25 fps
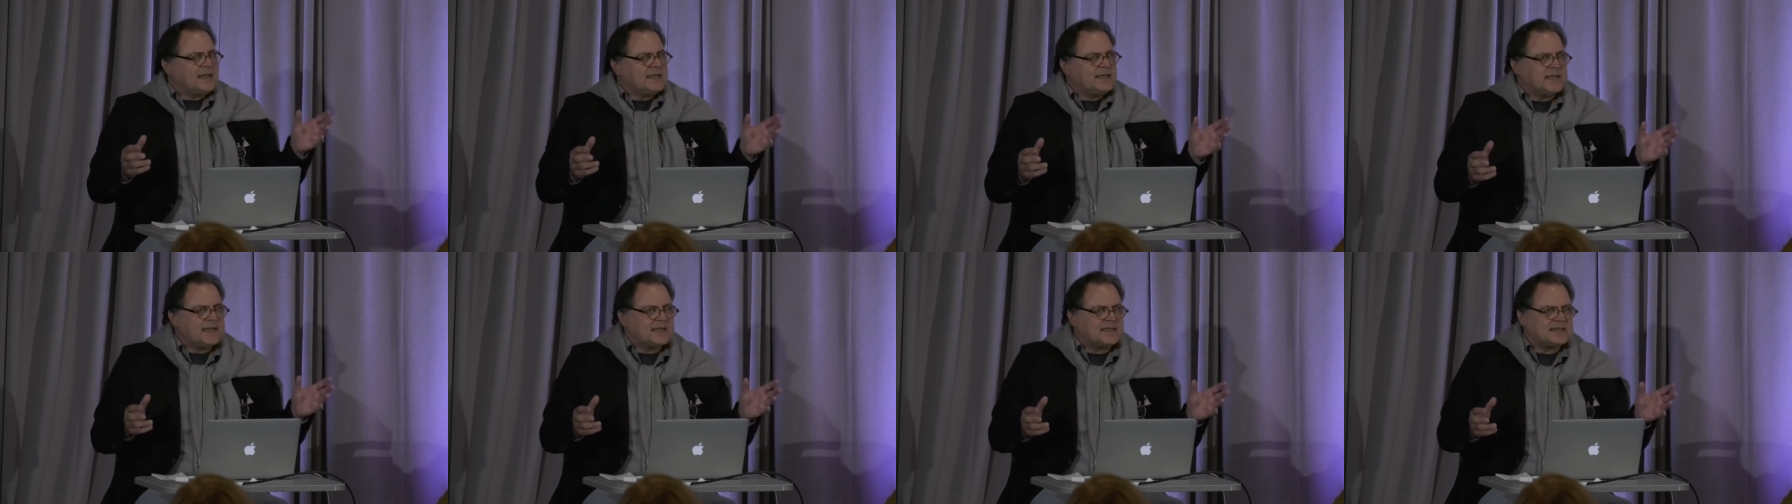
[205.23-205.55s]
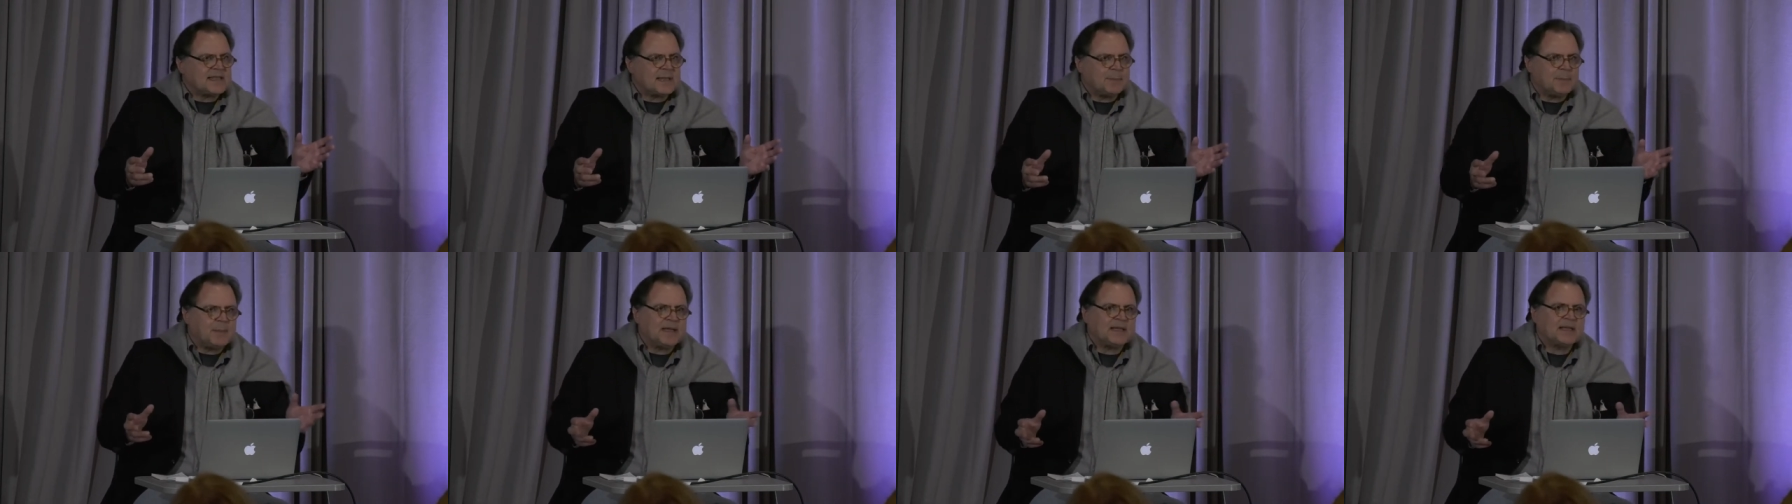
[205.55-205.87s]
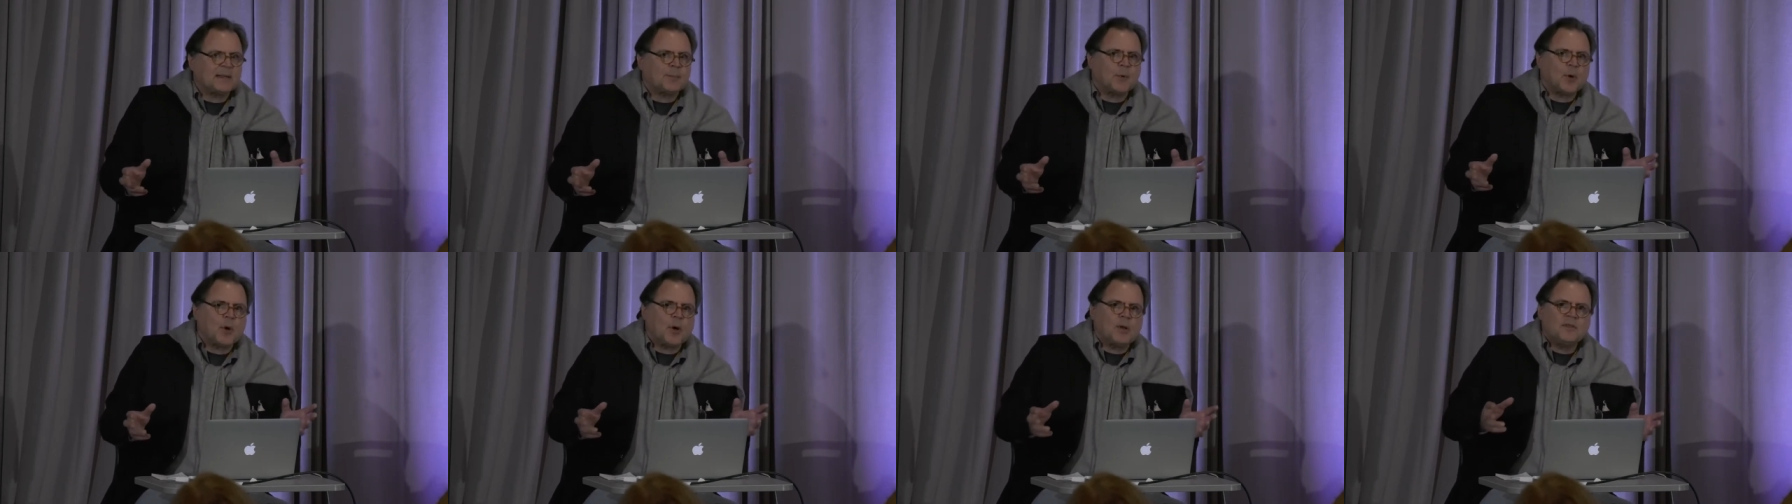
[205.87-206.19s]
did is they picked
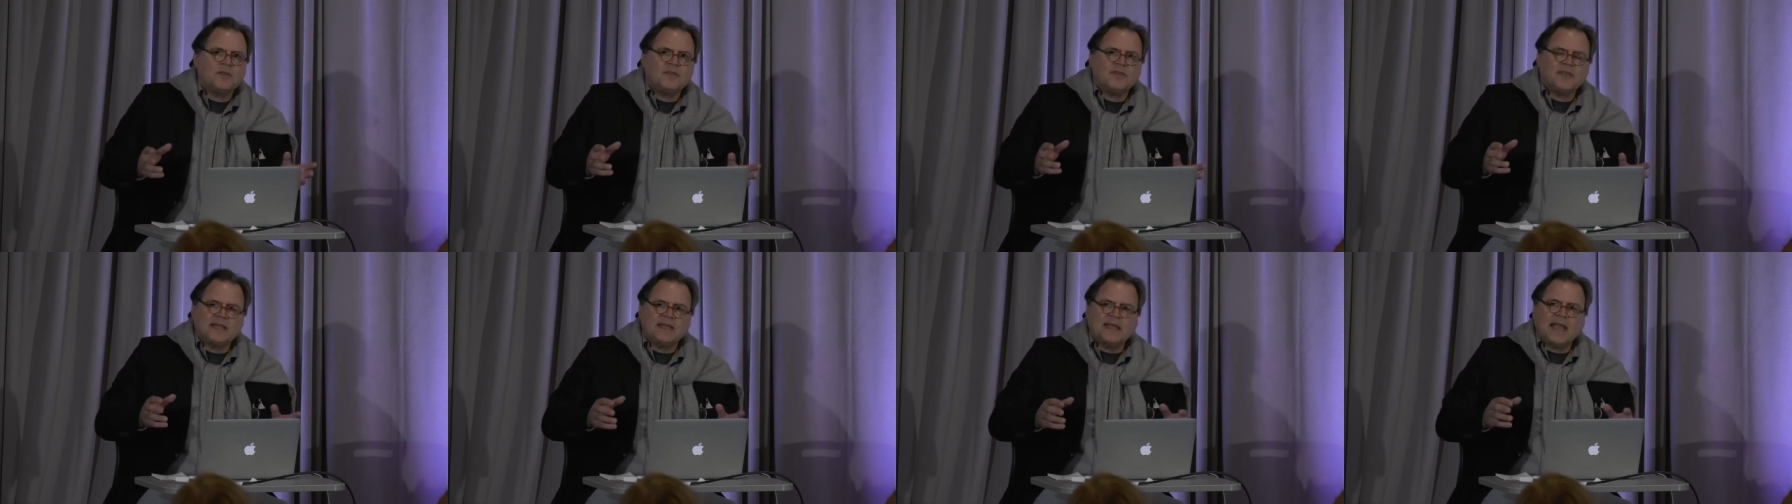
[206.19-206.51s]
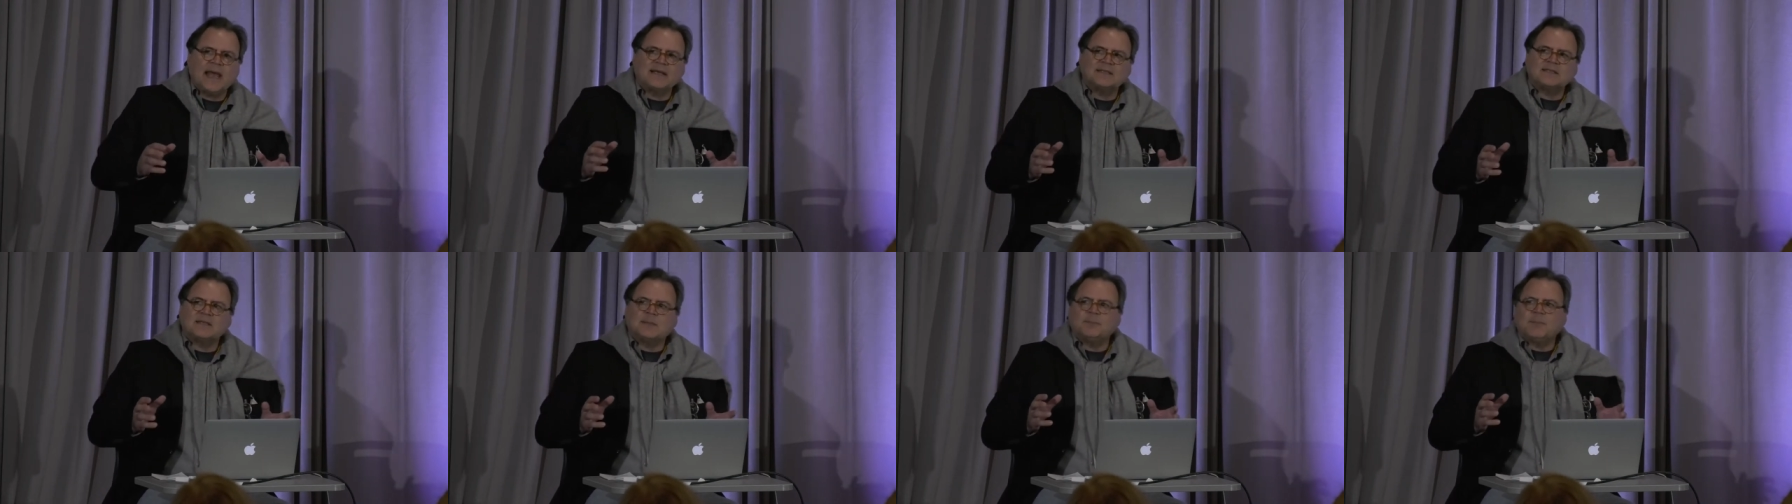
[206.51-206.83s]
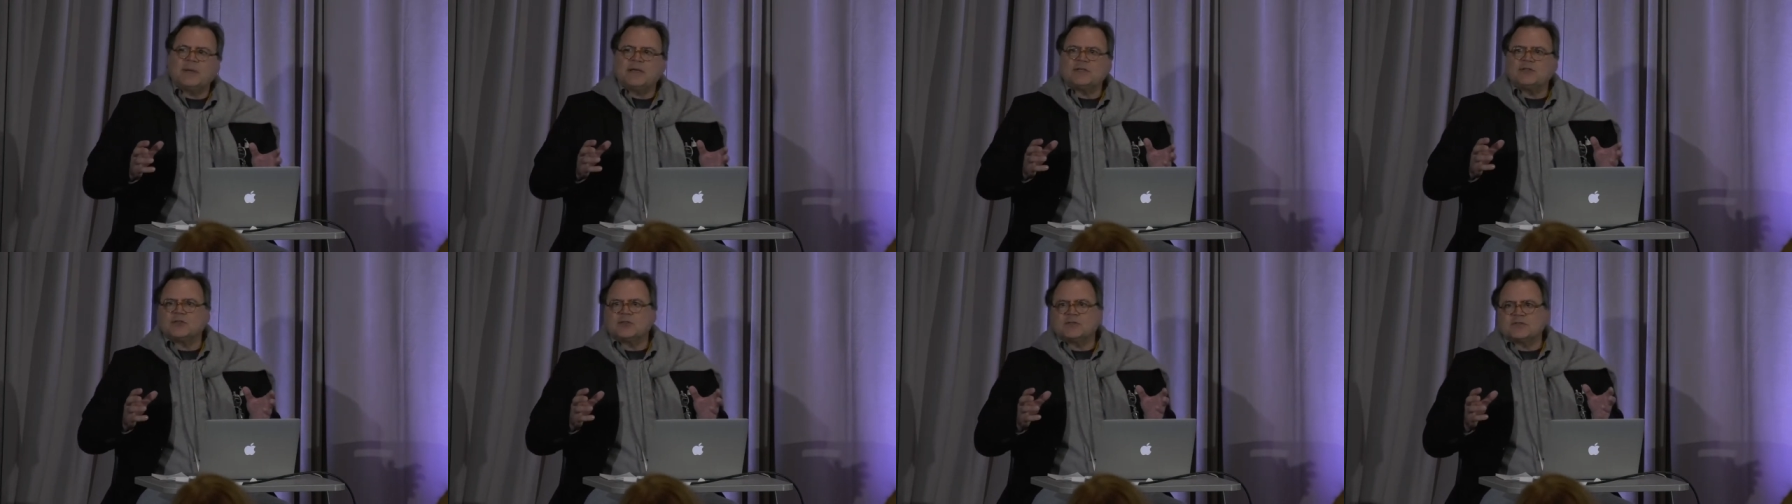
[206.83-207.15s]
up all of the NASA
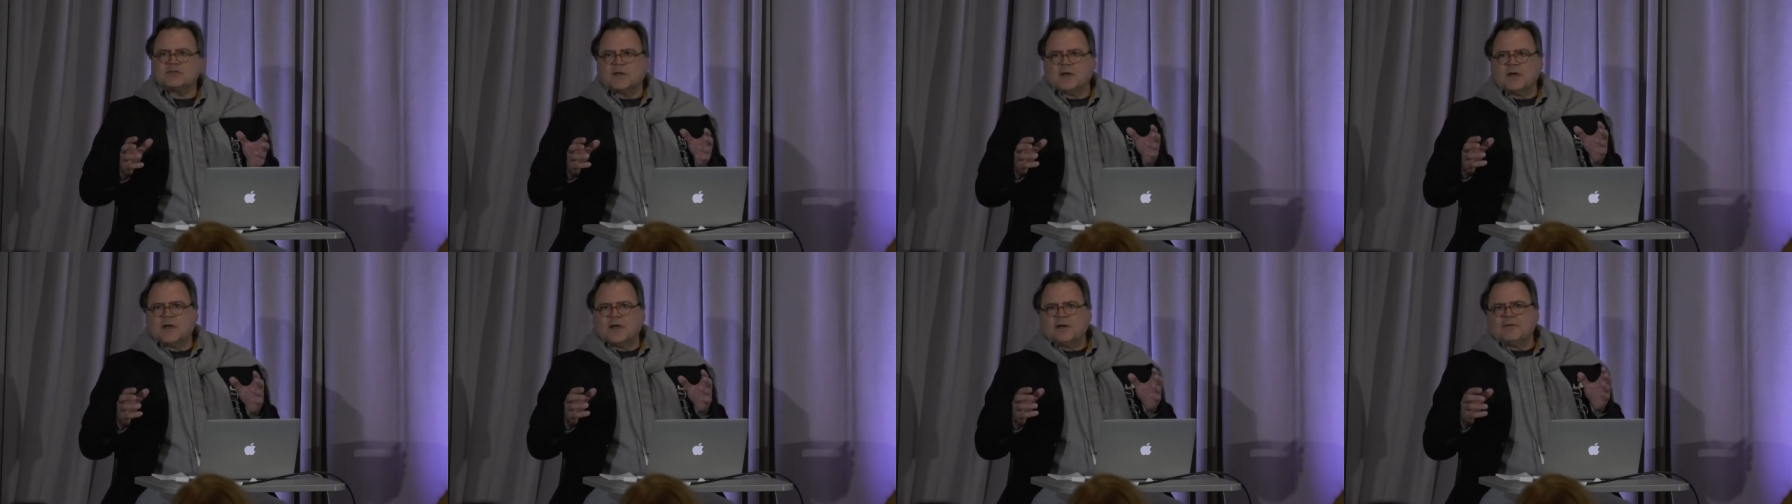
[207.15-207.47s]
pictures